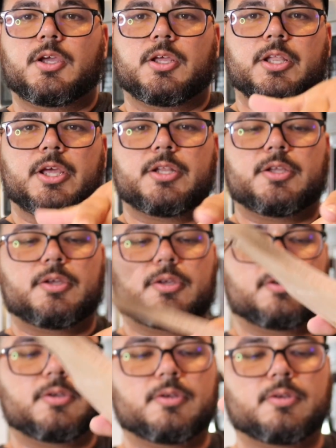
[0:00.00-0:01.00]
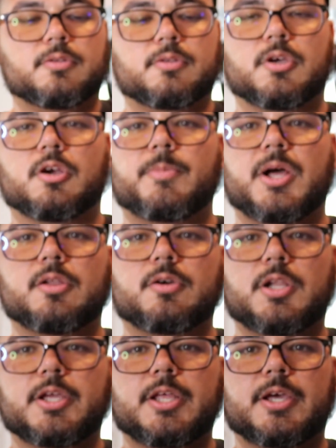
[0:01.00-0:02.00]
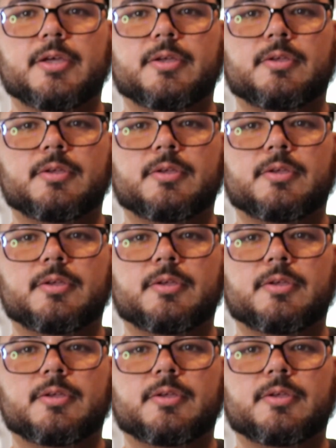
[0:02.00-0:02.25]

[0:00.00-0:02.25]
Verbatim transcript: And then they come out looking like that.